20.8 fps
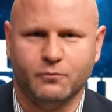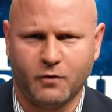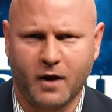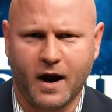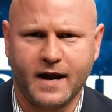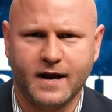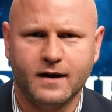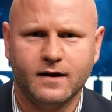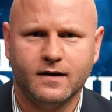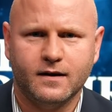
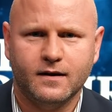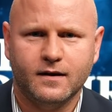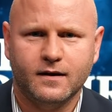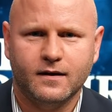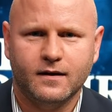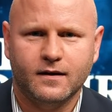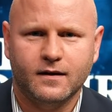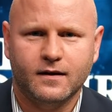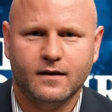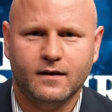right?
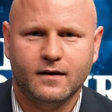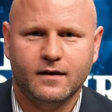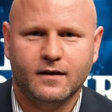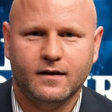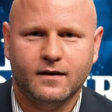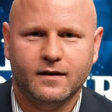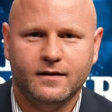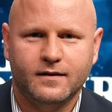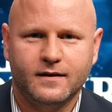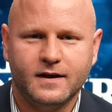
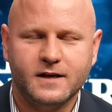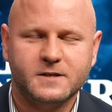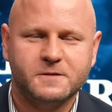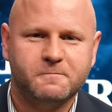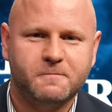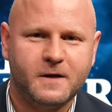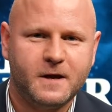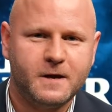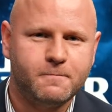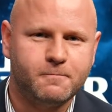These
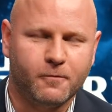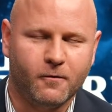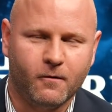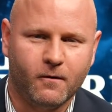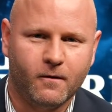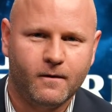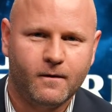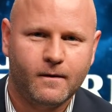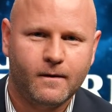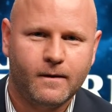
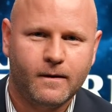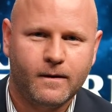people